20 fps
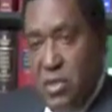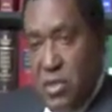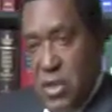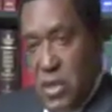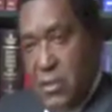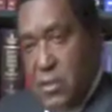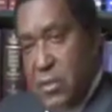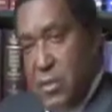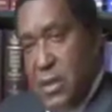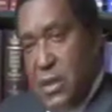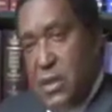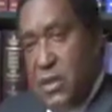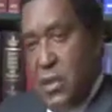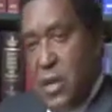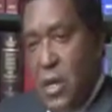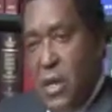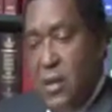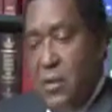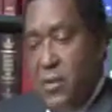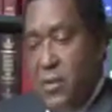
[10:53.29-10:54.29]
Zimmerman
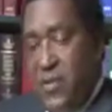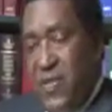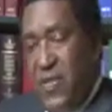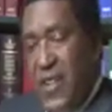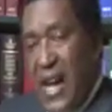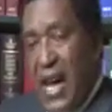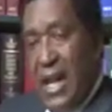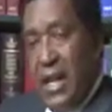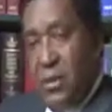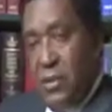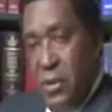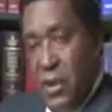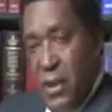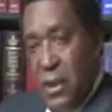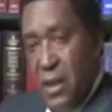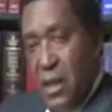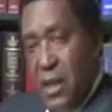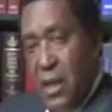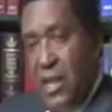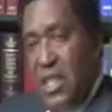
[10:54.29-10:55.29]

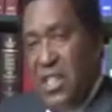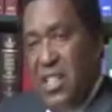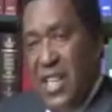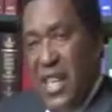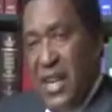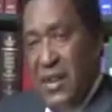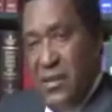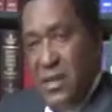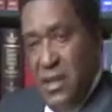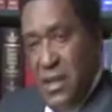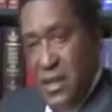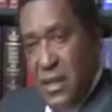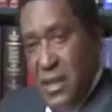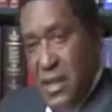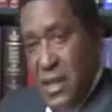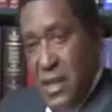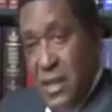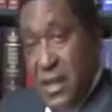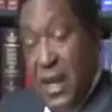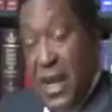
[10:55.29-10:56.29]
following, and he having the
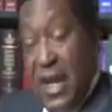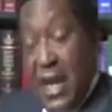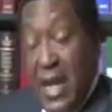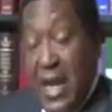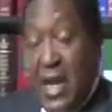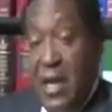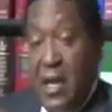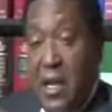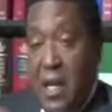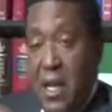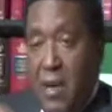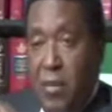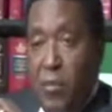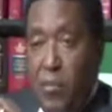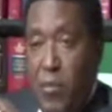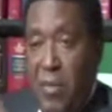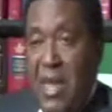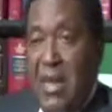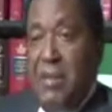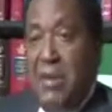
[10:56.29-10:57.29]
gun, and
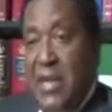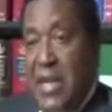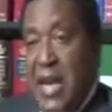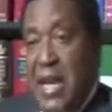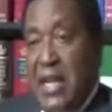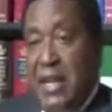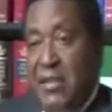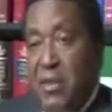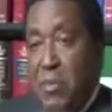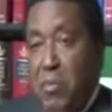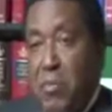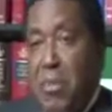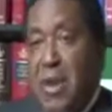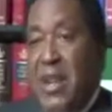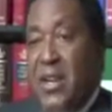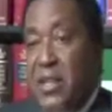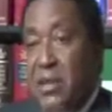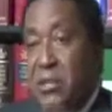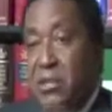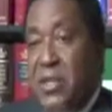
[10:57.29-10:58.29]
maybe not even
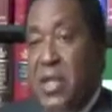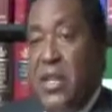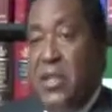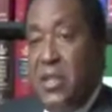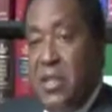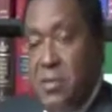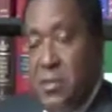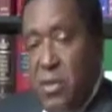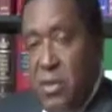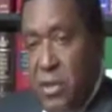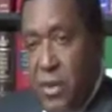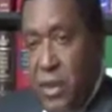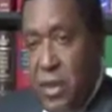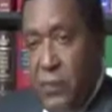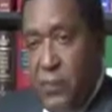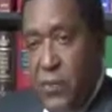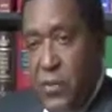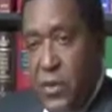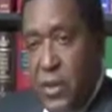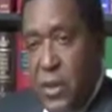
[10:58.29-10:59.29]
medical testimony,
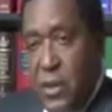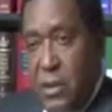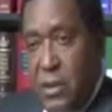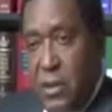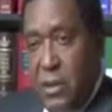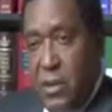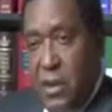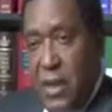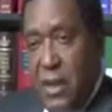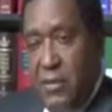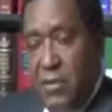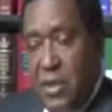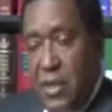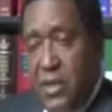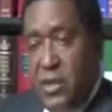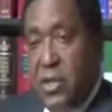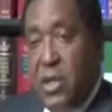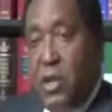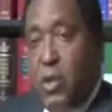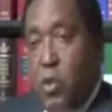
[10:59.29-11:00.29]

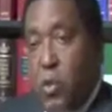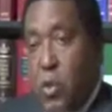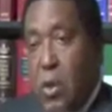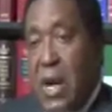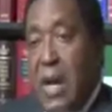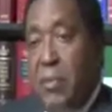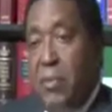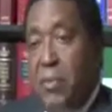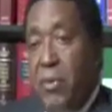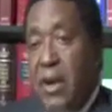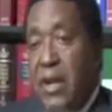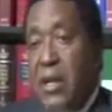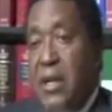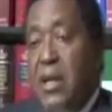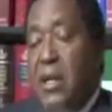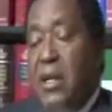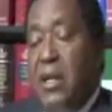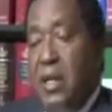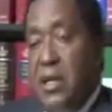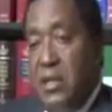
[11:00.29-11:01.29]
evidence to corroborate
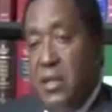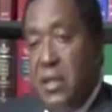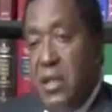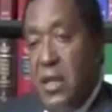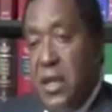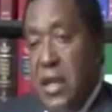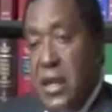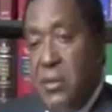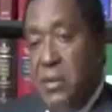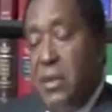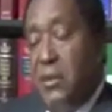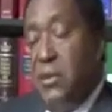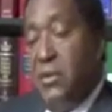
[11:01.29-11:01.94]
his claims of